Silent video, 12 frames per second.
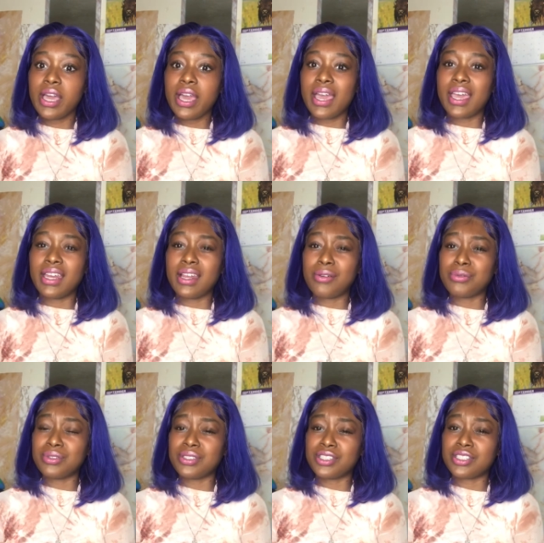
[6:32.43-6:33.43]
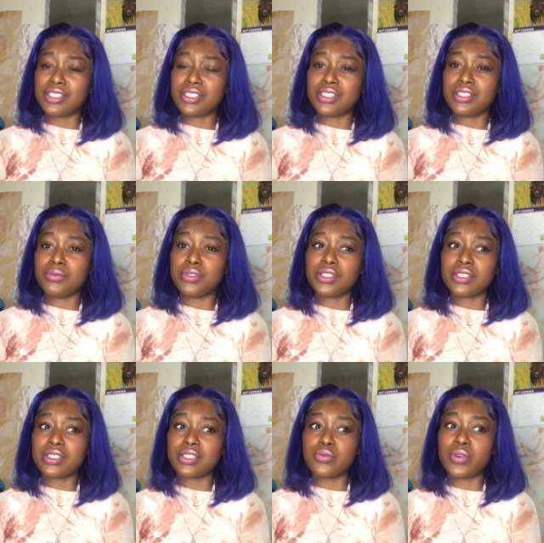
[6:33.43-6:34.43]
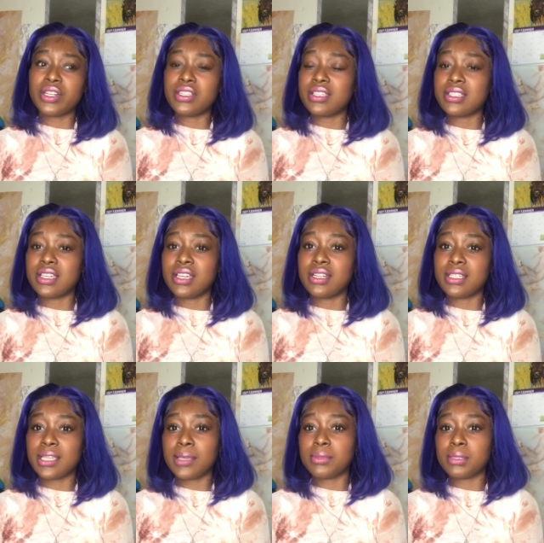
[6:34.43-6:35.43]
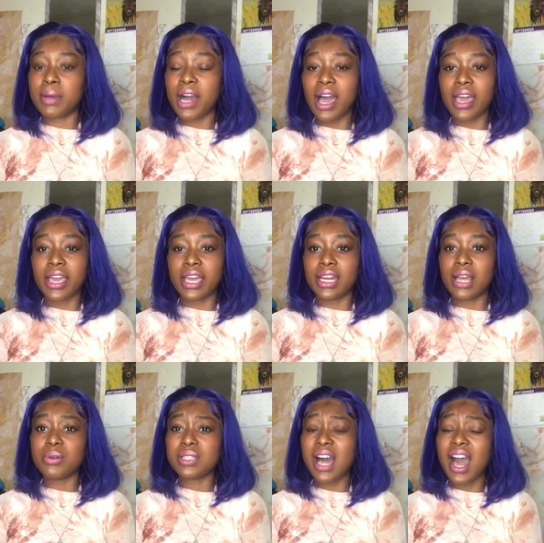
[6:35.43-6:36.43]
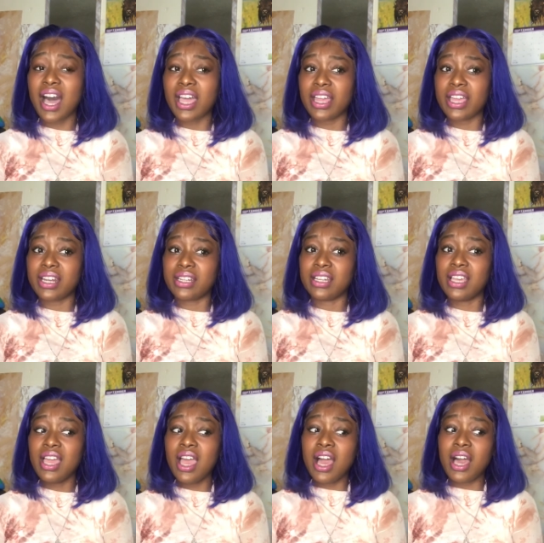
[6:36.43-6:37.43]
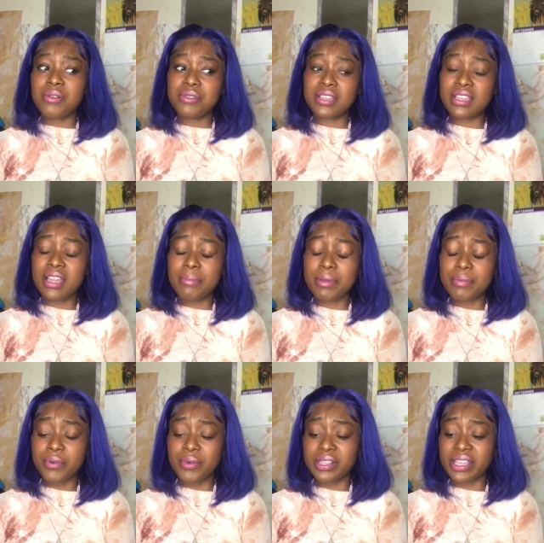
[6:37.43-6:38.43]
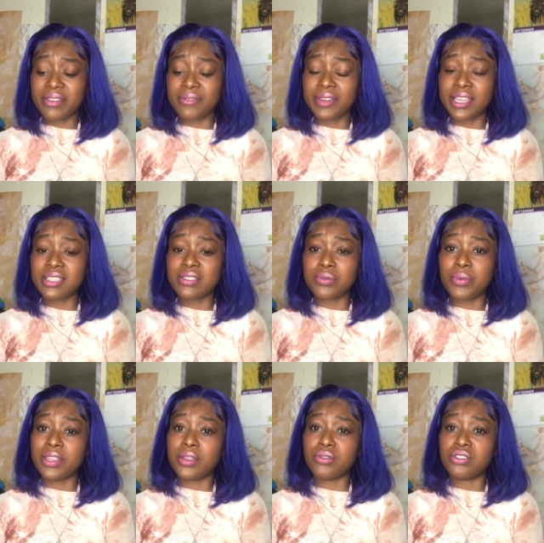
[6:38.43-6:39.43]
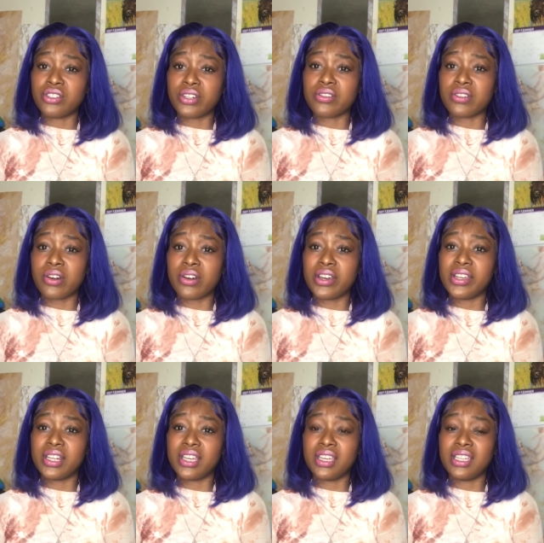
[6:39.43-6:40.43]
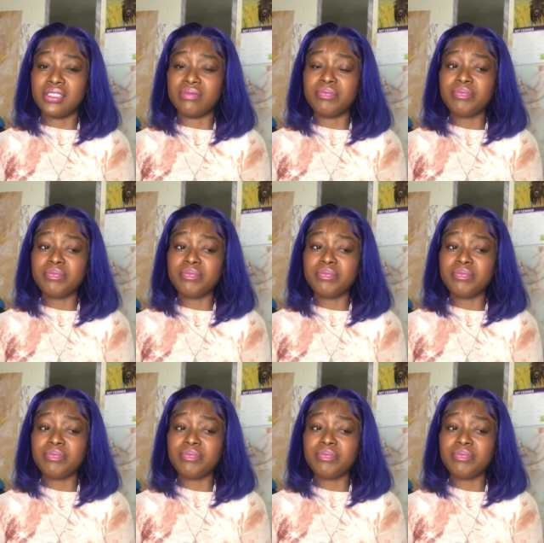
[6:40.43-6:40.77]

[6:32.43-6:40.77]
and i was just she was just wanted to sit in the same spot and i was hot and i was looking at people with like vests with no shirts on and